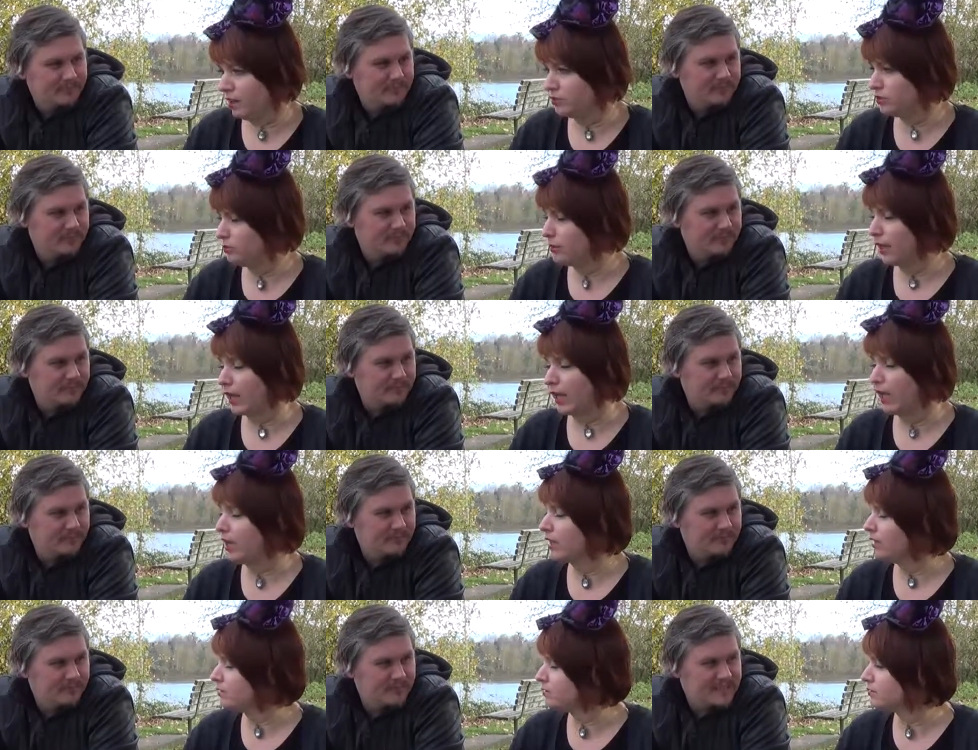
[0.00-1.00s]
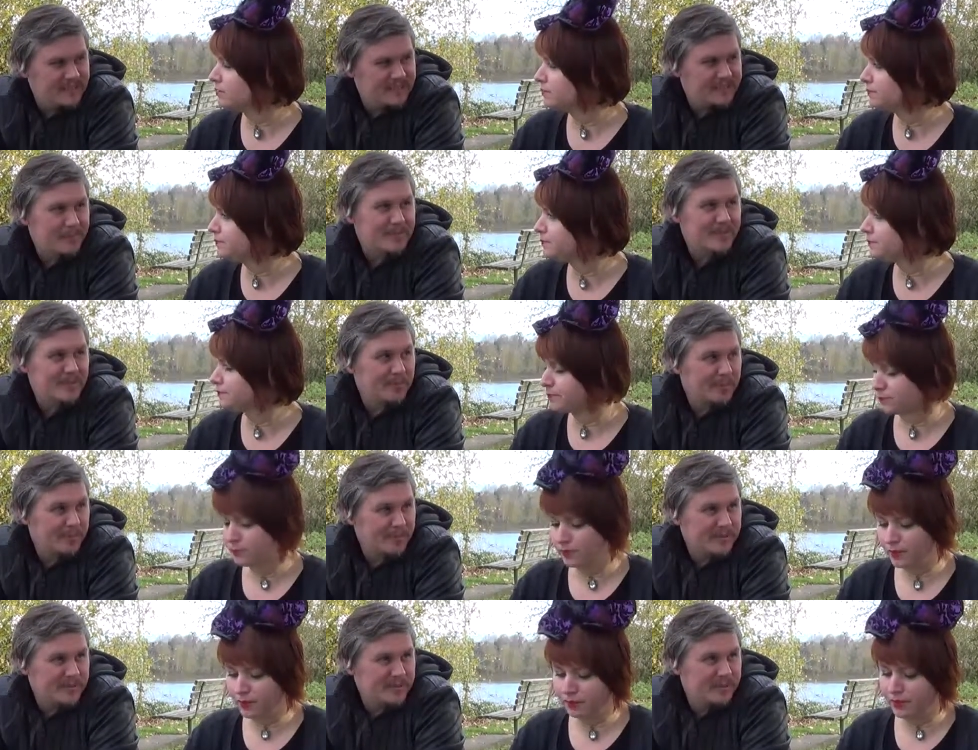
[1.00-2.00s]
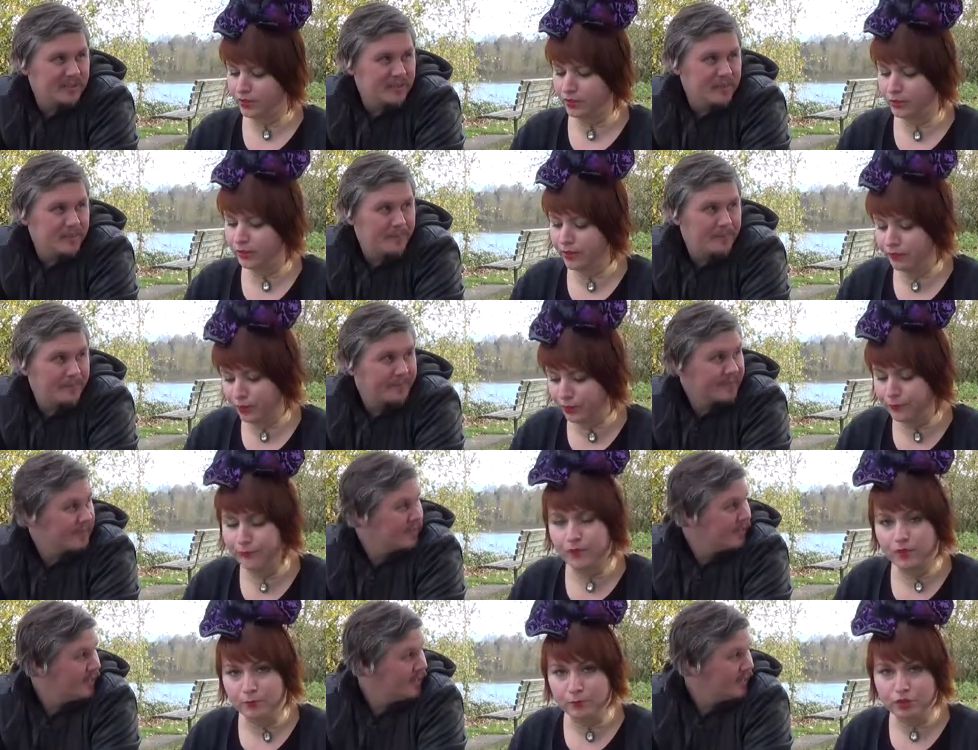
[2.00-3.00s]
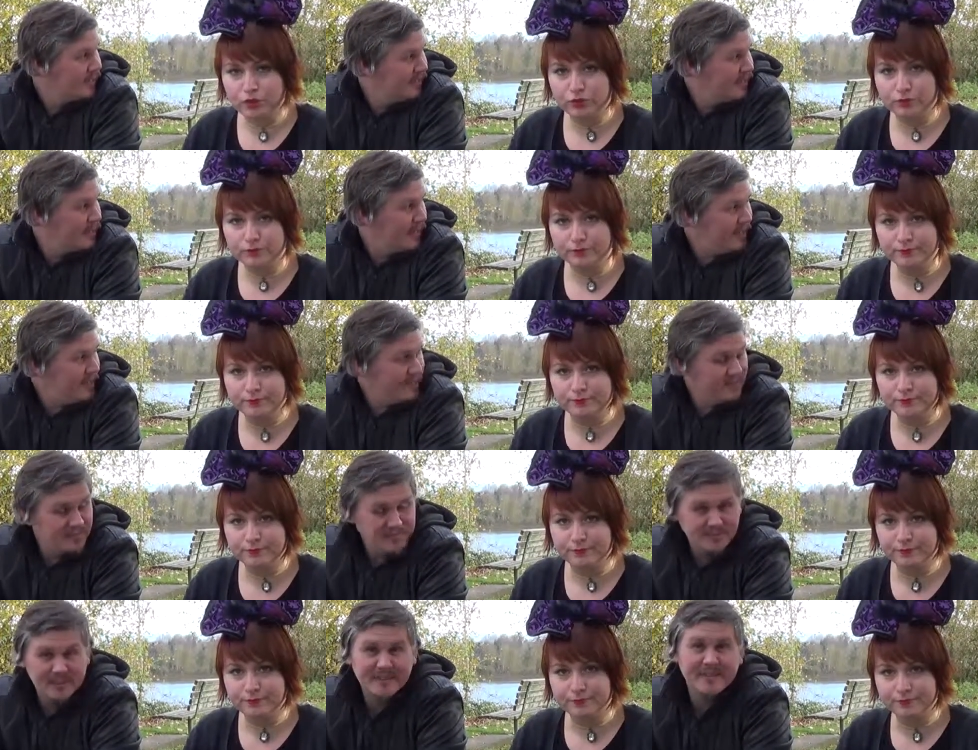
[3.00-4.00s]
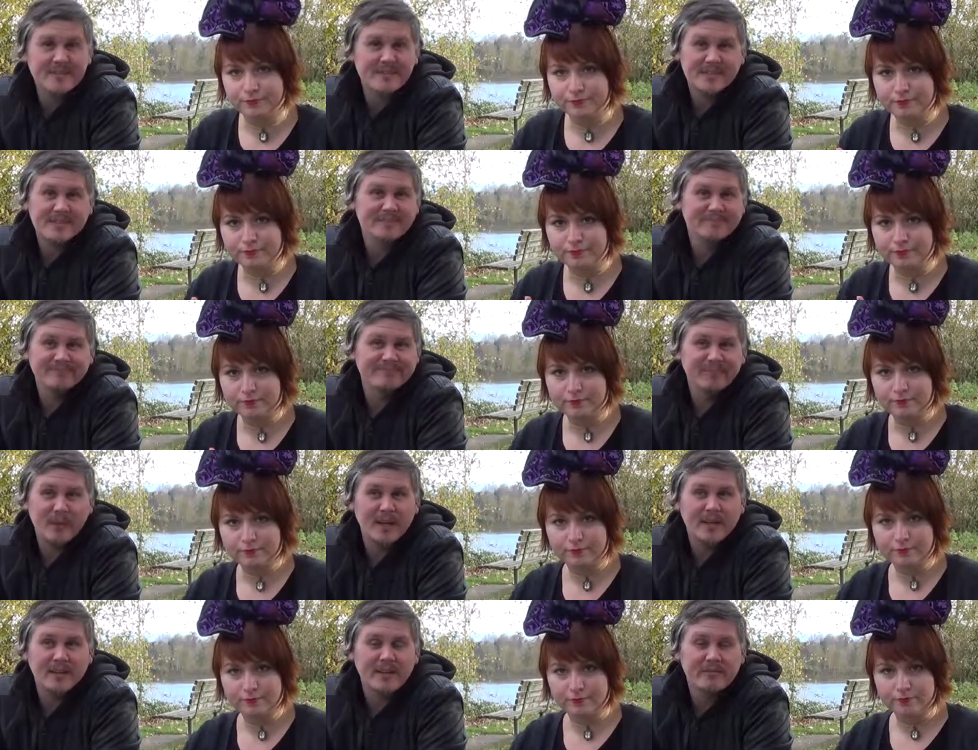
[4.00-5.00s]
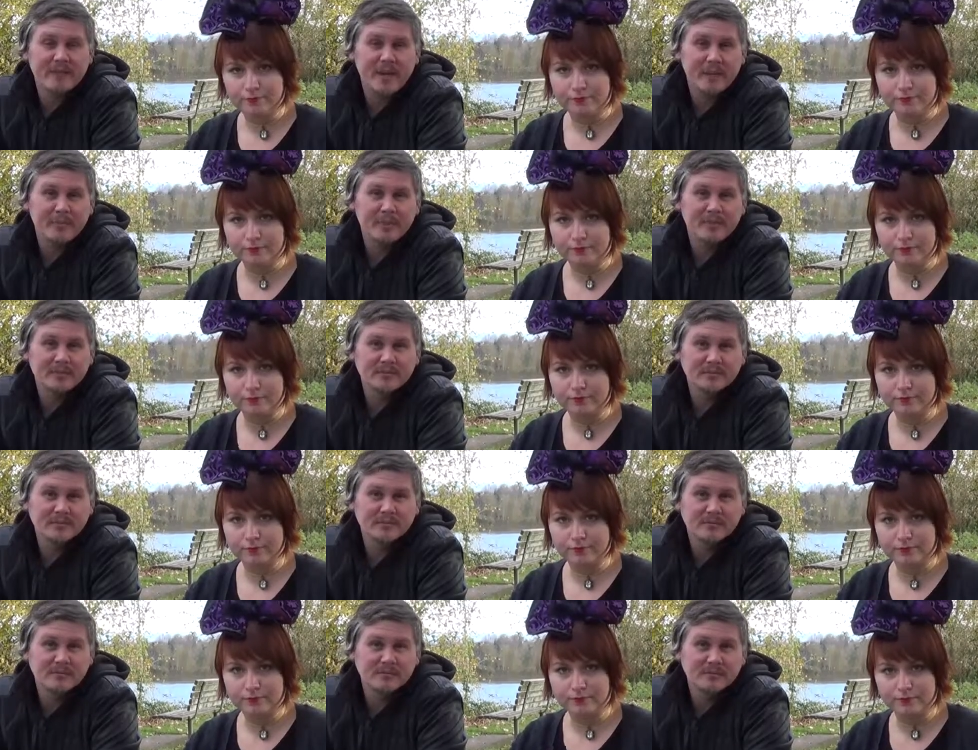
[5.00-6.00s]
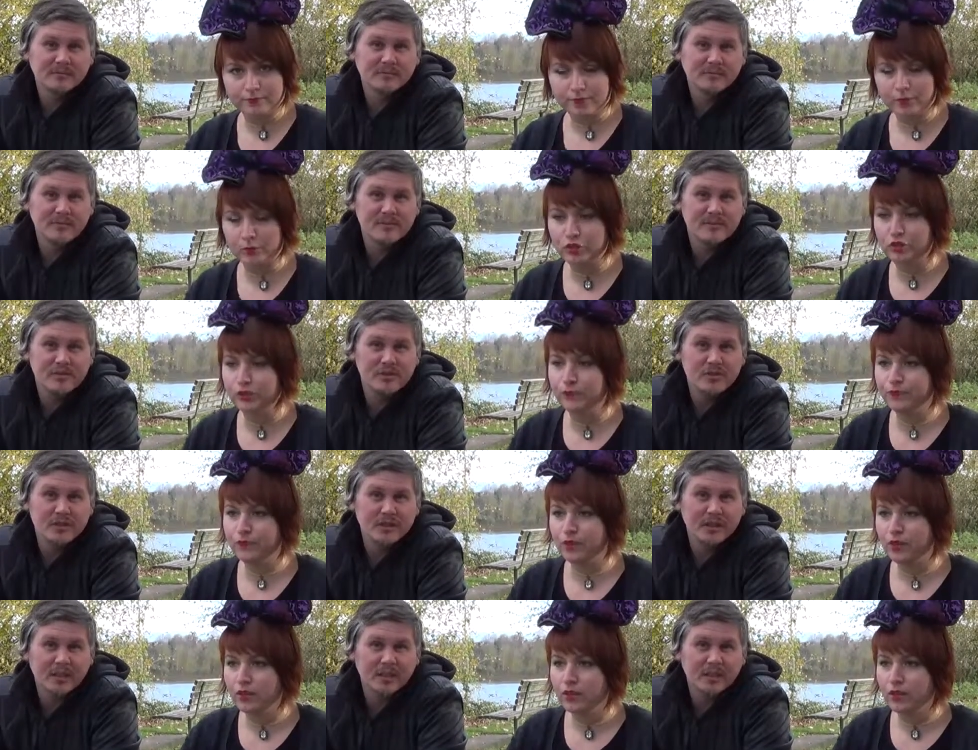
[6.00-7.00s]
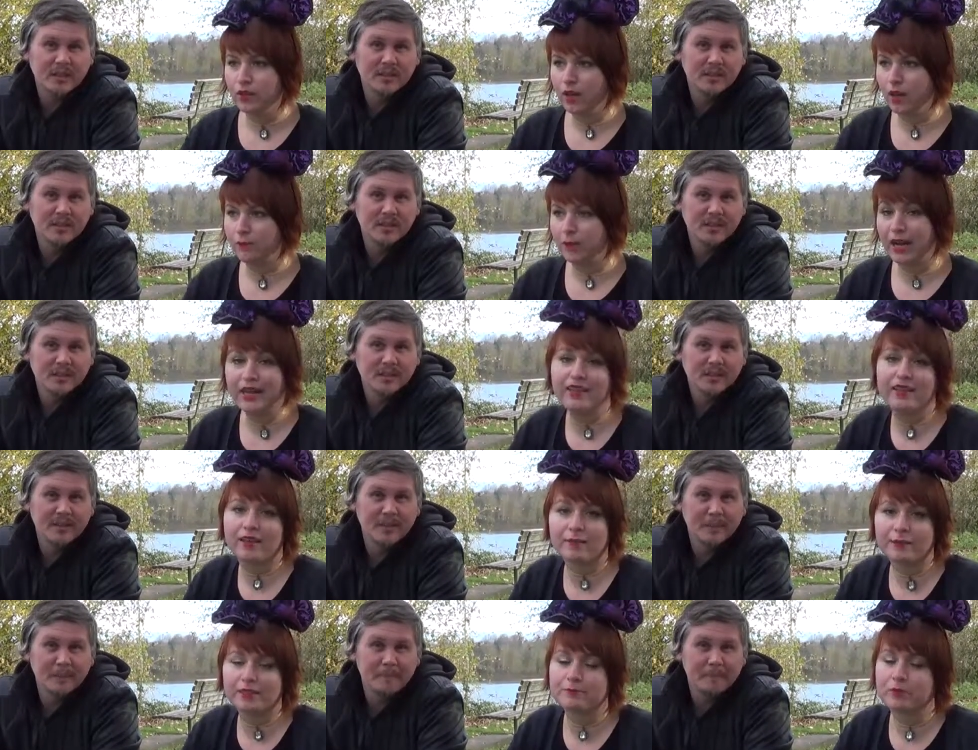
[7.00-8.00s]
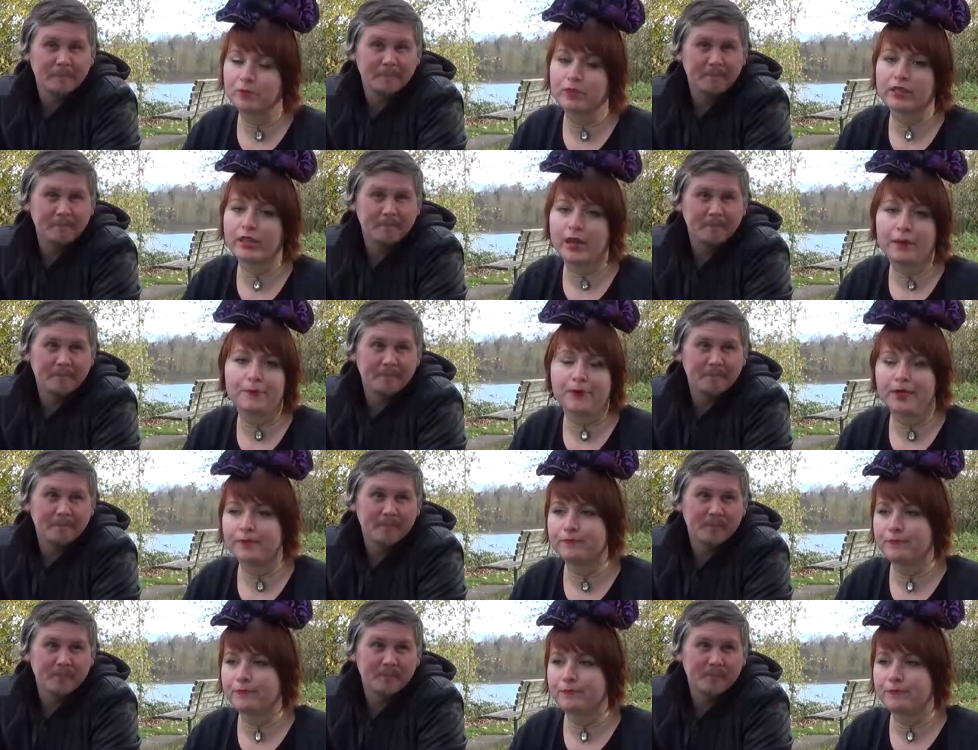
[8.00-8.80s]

Speaker 1: I'll do what I can. Just because I am Mr. bubbles. I'm not doing that for you.
Speaker 2: Number two. No, I know, and that's why it'll never happen.
Speaker 1: Number two. Sure. Um, hiking makes me really happy.